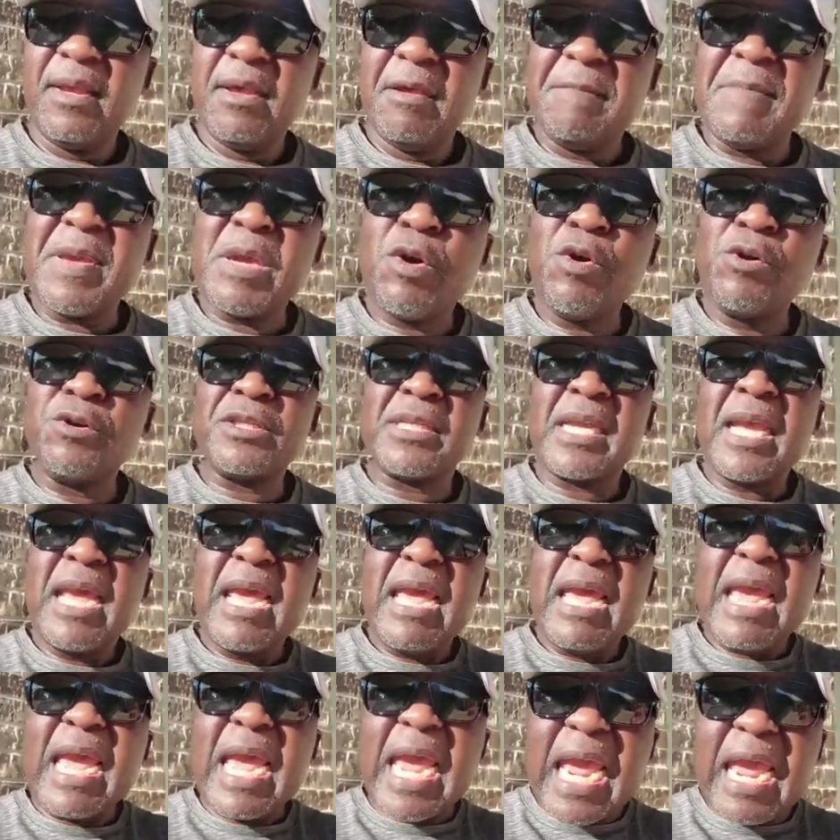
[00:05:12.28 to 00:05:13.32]
Because
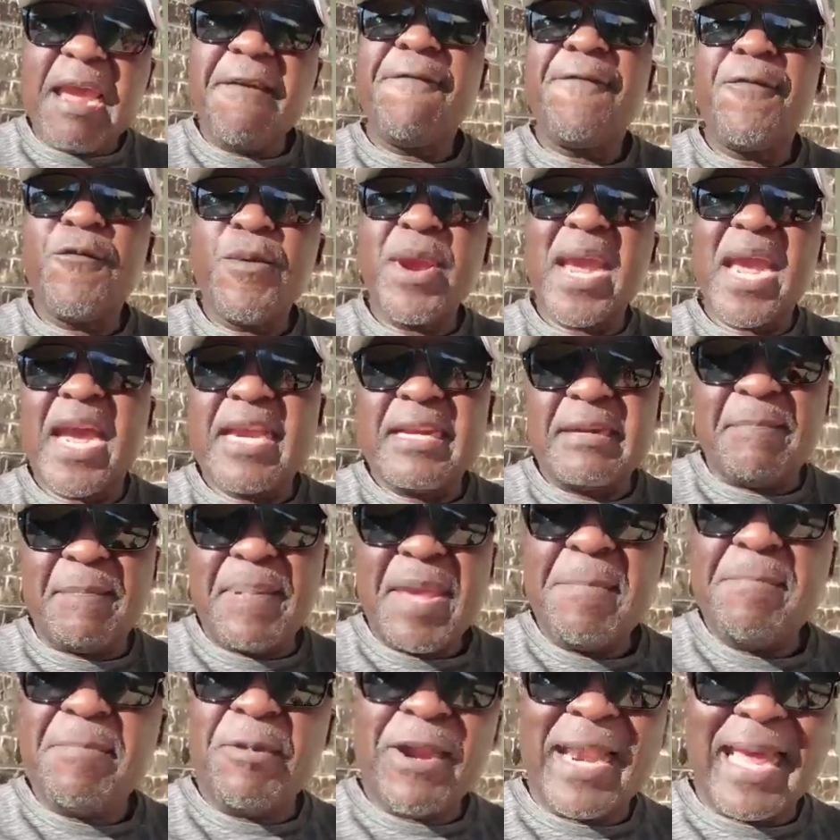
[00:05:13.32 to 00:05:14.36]
if we had
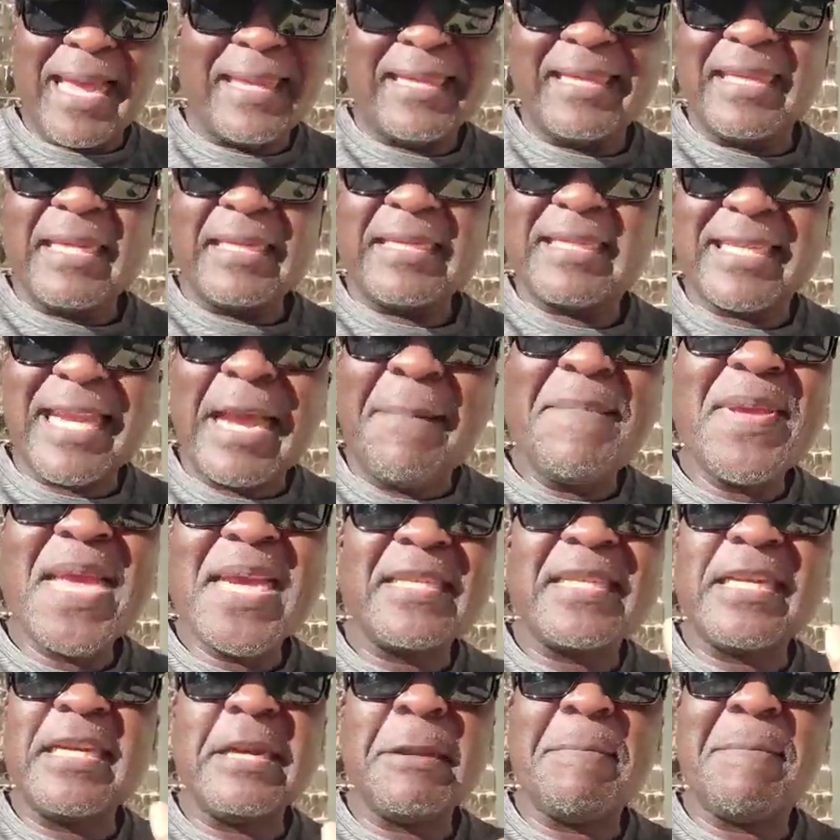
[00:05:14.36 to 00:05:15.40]
people like this,
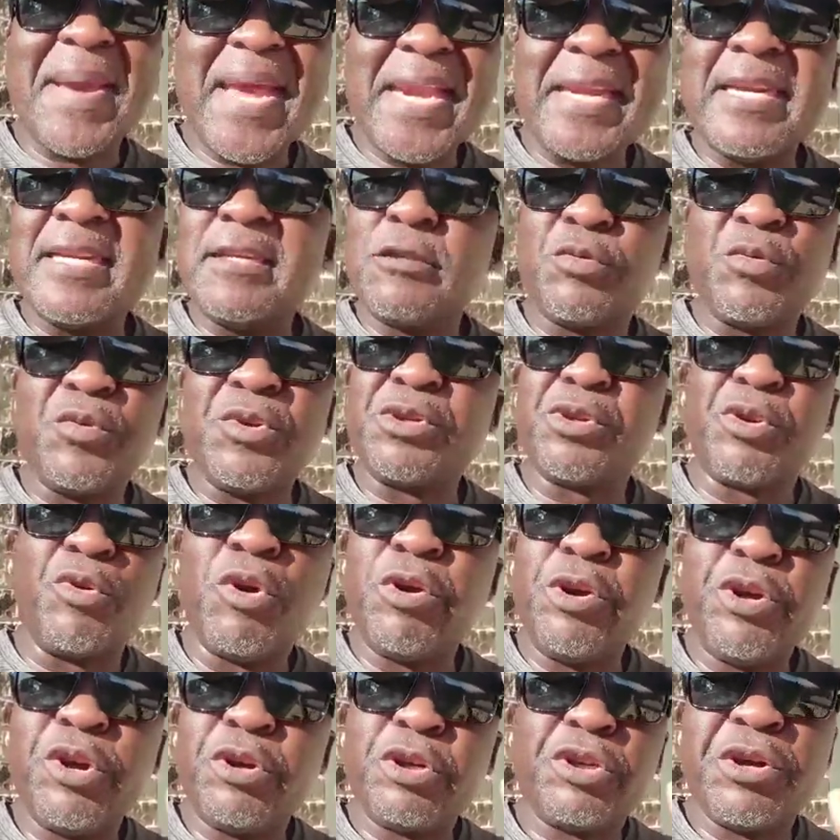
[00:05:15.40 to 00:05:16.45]
Zambia's independence was
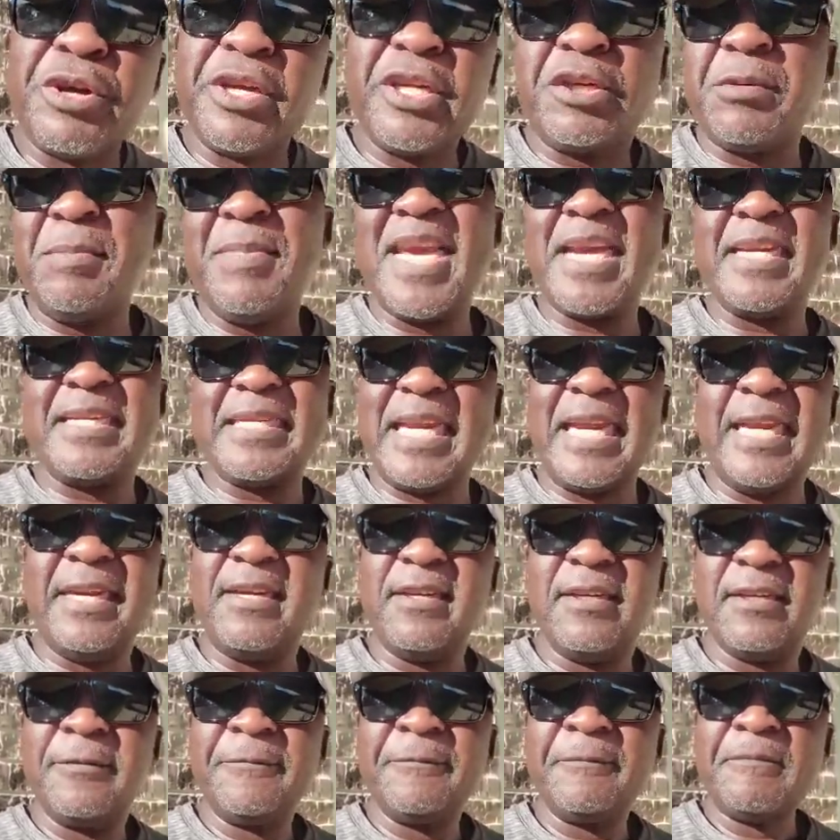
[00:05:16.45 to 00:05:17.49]
not going to be attained.